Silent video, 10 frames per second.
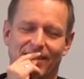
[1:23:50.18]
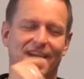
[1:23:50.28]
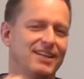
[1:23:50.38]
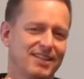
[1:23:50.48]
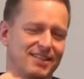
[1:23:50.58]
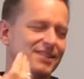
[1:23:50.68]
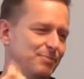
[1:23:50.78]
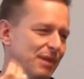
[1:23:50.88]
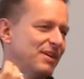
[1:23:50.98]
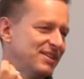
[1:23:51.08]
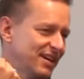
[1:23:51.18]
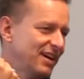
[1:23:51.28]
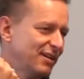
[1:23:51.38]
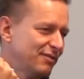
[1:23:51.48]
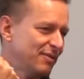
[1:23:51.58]
Well, I did this by
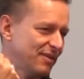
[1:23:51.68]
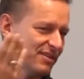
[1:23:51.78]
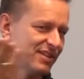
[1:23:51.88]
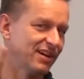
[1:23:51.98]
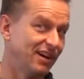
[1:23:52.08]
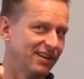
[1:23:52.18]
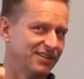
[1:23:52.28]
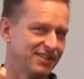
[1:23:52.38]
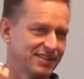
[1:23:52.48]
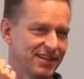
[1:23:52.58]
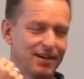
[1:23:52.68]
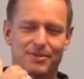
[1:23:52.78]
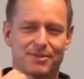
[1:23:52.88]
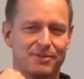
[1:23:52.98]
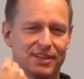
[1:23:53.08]
myself with a psychologist.
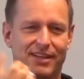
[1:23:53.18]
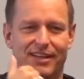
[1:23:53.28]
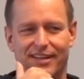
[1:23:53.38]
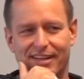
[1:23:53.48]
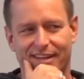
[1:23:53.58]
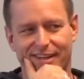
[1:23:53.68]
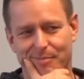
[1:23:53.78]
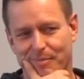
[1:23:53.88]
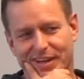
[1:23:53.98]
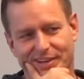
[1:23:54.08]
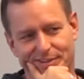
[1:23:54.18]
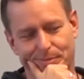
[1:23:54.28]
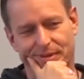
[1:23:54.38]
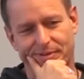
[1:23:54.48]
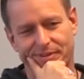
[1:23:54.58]
I was really
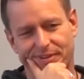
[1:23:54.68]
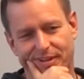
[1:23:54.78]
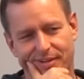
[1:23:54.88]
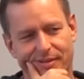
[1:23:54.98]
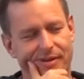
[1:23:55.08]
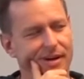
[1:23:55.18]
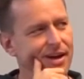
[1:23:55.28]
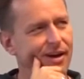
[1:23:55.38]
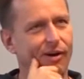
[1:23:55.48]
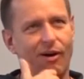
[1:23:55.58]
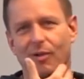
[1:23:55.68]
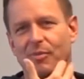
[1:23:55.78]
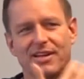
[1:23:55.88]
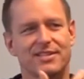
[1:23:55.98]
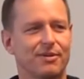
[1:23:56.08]
amazed about the result.
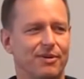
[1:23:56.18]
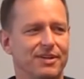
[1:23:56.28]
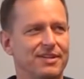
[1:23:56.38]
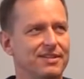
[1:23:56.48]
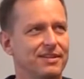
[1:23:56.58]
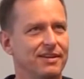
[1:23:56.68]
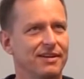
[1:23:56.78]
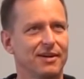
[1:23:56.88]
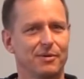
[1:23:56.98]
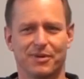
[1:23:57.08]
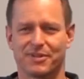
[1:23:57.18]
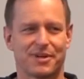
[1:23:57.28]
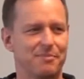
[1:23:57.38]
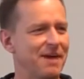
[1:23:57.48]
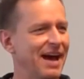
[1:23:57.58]
All my stories were
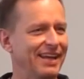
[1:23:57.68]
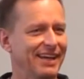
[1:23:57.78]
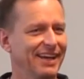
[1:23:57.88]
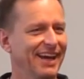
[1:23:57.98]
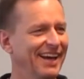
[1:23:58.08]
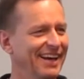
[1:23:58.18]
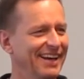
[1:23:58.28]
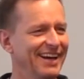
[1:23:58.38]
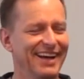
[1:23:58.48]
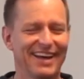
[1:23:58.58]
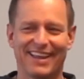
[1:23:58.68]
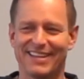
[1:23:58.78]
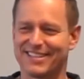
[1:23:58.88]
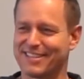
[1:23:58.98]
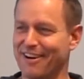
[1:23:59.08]
traumatic.
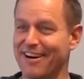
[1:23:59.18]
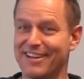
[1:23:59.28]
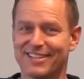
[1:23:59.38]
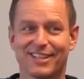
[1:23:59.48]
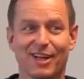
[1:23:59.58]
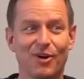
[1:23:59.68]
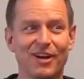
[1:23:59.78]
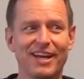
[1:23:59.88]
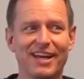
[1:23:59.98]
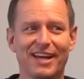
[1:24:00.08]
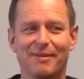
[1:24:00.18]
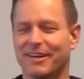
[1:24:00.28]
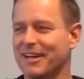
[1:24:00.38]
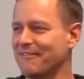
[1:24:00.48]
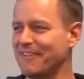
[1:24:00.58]
They started slowly,
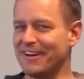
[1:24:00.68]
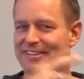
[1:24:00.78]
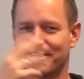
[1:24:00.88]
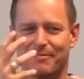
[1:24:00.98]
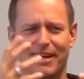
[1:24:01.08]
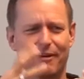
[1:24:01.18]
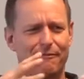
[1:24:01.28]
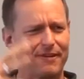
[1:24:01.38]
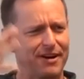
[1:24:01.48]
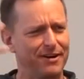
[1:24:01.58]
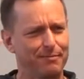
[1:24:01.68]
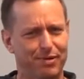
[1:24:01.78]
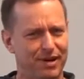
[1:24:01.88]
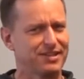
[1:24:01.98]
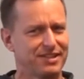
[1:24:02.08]
became very traumatic, very
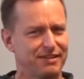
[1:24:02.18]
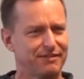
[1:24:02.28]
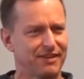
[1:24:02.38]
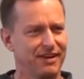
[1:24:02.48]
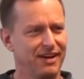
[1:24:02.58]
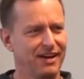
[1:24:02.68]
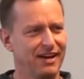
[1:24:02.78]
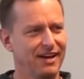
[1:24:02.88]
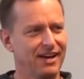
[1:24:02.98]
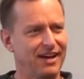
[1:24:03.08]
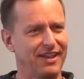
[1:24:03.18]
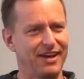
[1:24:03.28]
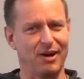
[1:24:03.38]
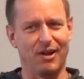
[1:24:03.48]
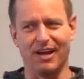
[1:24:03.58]
positive,
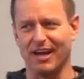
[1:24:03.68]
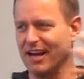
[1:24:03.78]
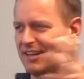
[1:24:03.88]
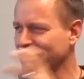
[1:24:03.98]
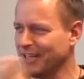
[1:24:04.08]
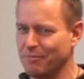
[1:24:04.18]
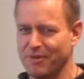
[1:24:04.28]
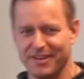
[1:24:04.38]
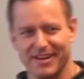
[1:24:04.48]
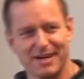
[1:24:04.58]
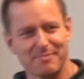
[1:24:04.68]
and they all ended up with a